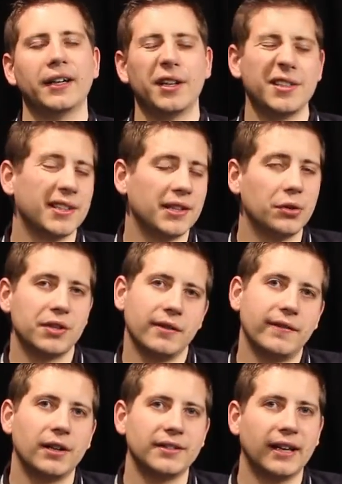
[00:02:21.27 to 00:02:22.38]
cutting the audio
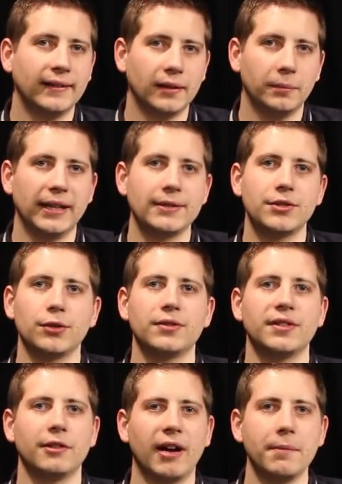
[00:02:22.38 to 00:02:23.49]
file down a little bit,
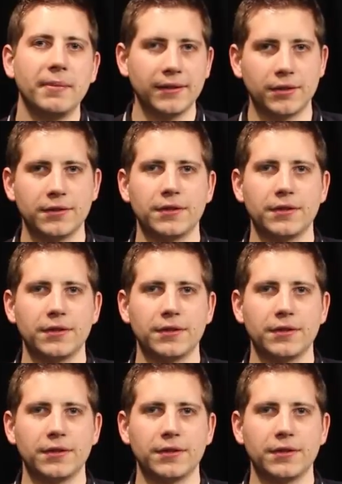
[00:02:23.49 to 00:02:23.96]
choosing the right pictures